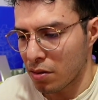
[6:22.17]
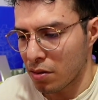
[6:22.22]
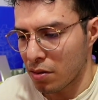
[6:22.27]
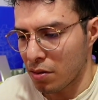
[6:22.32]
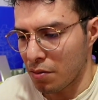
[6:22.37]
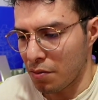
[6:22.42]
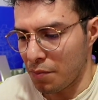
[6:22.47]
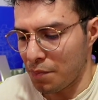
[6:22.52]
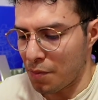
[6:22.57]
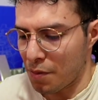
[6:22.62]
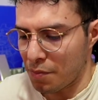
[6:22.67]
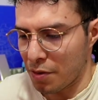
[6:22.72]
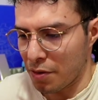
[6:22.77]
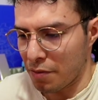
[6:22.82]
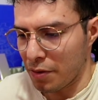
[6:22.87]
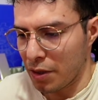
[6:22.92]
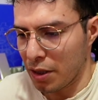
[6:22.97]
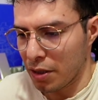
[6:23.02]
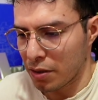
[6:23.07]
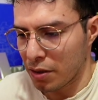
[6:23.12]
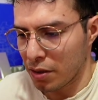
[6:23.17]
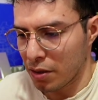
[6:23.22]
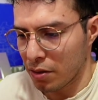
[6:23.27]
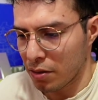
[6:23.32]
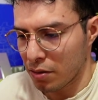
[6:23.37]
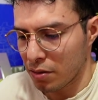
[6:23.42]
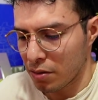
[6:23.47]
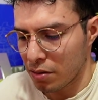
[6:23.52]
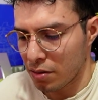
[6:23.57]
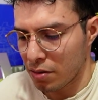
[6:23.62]
Let me pop the ability.
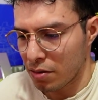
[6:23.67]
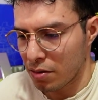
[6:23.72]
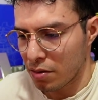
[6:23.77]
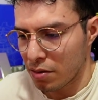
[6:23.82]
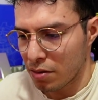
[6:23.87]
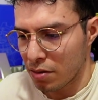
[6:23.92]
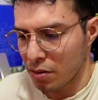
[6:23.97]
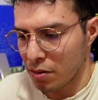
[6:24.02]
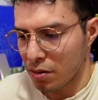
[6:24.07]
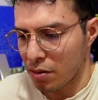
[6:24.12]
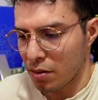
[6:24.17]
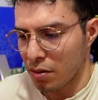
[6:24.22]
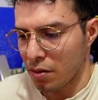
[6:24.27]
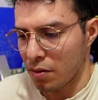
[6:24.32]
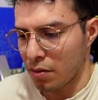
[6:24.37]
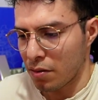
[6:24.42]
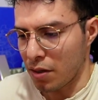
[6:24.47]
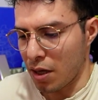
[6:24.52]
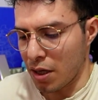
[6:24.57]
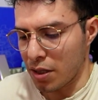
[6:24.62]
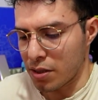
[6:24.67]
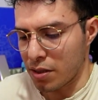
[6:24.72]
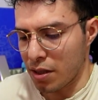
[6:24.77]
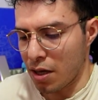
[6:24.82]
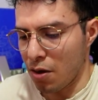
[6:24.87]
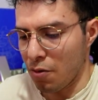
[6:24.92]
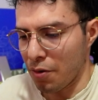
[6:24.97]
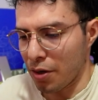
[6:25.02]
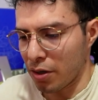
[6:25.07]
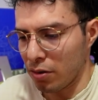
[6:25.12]
Nice.
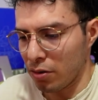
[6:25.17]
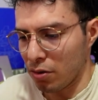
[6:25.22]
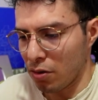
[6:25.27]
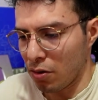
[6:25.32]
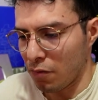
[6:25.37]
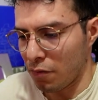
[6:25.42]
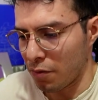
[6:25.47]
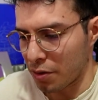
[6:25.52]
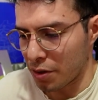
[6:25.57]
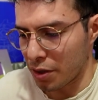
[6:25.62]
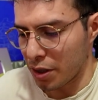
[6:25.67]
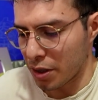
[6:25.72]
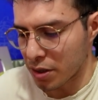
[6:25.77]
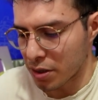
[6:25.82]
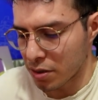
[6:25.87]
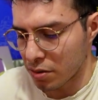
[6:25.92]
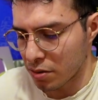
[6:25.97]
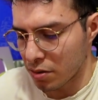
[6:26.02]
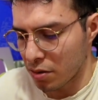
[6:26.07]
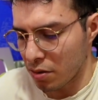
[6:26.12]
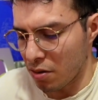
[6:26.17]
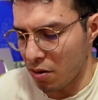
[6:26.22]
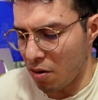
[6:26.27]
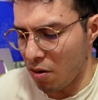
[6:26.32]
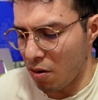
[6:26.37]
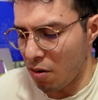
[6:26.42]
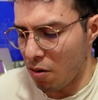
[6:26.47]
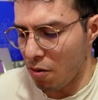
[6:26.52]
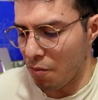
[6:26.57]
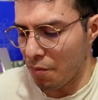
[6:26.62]
Now we could go for this.
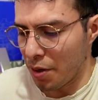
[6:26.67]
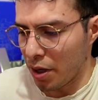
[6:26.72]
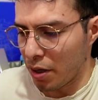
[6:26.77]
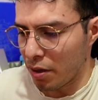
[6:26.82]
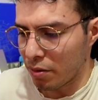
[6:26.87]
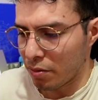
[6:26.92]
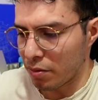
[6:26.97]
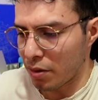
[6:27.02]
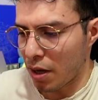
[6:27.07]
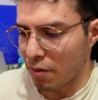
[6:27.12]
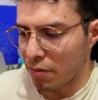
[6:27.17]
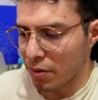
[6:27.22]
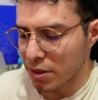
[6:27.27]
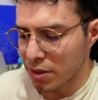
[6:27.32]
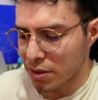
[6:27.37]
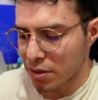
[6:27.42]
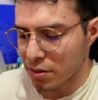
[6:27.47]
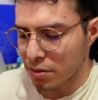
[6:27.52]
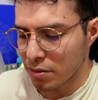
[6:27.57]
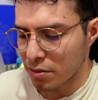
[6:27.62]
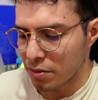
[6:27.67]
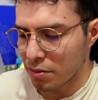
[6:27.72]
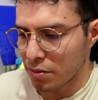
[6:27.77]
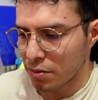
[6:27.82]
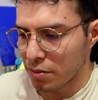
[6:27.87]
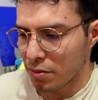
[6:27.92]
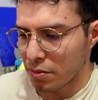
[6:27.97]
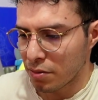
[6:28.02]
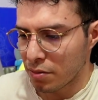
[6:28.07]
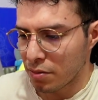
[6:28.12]
Oh man, that was
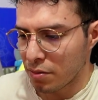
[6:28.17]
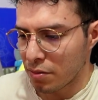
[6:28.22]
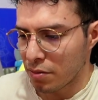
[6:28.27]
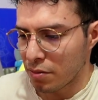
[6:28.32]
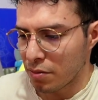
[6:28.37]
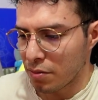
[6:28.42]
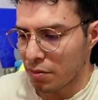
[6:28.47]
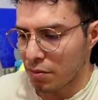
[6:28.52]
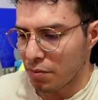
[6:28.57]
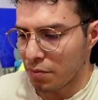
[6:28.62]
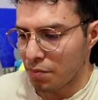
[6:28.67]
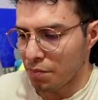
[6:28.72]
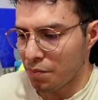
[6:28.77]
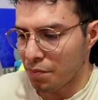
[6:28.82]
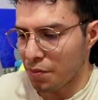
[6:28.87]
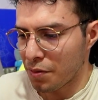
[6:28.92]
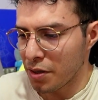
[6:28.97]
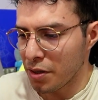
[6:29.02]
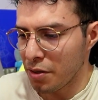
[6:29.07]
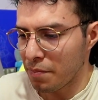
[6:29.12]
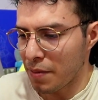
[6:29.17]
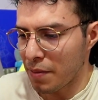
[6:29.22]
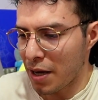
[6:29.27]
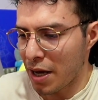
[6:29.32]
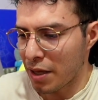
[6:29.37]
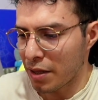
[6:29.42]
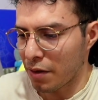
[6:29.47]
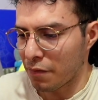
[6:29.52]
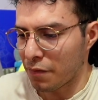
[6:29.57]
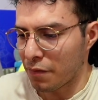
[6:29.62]
pretty
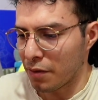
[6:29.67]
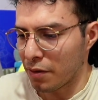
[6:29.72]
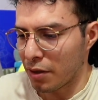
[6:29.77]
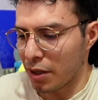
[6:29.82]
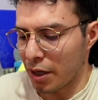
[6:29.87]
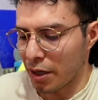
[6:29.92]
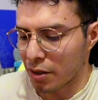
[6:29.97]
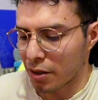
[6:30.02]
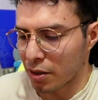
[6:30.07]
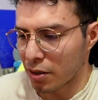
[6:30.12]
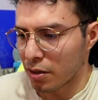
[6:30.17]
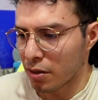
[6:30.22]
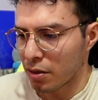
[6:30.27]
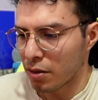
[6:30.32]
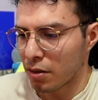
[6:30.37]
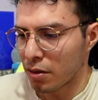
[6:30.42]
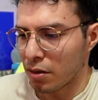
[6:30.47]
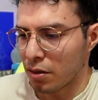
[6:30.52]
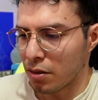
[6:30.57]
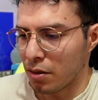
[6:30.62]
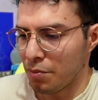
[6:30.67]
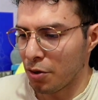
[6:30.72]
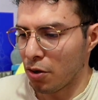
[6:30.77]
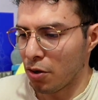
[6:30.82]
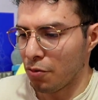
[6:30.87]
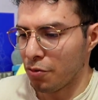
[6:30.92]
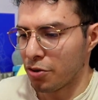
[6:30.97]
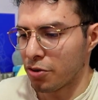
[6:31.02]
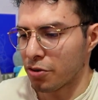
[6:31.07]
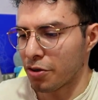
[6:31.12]
bad, I feel like. Let me go
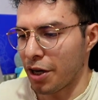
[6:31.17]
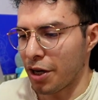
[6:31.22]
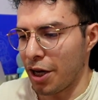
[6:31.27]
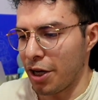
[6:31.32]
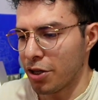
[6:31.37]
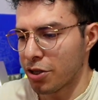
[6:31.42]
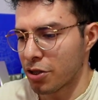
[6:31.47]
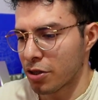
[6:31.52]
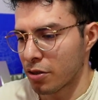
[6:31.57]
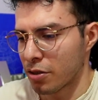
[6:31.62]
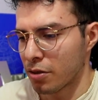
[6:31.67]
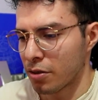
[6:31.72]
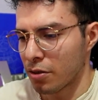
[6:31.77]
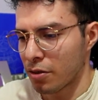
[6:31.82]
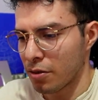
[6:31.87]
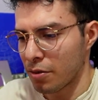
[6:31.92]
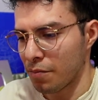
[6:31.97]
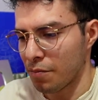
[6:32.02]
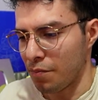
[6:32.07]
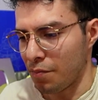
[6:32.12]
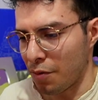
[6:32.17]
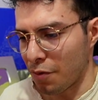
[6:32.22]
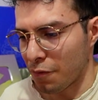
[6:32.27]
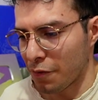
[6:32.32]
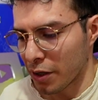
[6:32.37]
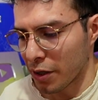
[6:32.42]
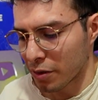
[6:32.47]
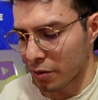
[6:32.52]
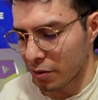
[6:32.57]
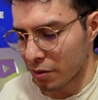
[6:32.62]
with a rage.
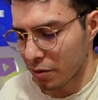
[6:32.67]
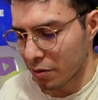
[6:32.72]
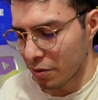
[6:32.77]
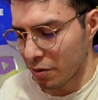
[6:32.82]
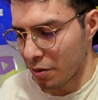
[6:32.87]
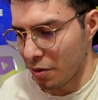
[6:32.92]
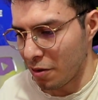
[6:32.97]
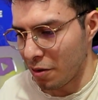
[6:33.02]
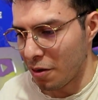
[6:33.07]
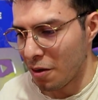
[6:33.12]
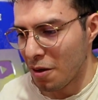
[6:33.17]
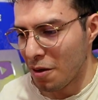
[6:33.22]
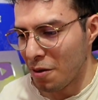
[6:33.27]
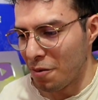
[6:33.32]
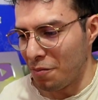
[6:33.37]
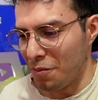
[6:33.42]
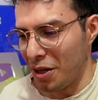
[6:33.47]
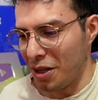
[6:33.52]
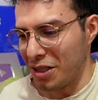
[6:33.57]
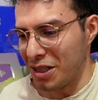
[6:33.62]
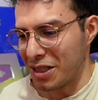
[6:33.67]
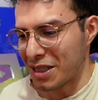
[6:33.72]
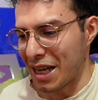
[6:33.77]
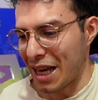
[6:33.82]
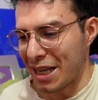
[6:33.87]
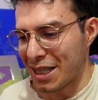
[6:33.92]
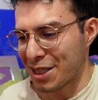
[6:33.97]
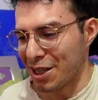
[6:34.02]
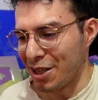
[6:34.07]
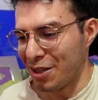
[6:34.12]
Perfect. Man, this
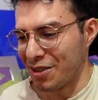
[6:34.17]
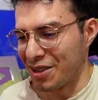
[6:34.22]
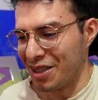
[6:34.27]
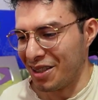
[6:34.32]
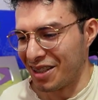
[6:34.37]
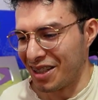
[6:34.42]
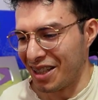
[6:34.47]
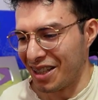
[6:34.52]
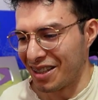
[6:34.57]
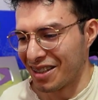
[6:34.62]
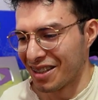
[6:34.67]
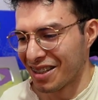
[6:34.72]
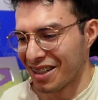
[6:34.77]
guy's so tilted.